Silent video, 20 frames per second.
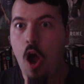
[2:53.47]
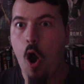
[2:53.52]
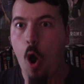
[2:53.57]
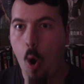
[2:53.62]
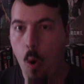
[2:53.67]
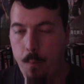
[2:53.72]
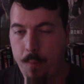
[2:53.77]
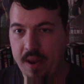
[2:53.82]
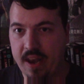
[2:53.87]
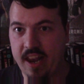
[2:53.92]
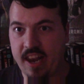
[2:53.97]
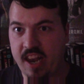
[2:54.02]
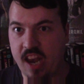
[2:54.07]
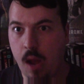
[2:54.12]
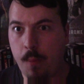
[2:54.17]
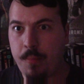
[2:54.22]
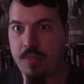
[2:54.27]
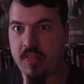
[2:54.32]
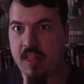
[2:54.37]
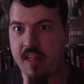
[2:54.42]
opening
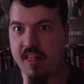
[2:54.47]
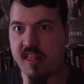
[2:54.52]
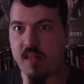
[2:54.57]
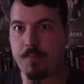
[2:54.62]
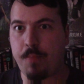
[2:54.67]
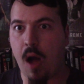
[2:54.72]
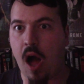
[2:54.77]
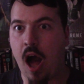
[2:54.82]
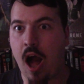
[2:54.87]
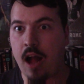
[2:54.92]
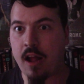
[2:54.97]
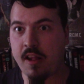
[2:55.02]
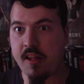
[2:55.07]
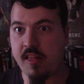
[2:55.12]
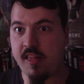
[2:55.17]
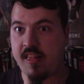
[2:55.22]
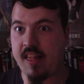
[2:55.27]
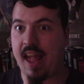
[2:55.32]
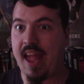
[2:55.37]
up this box,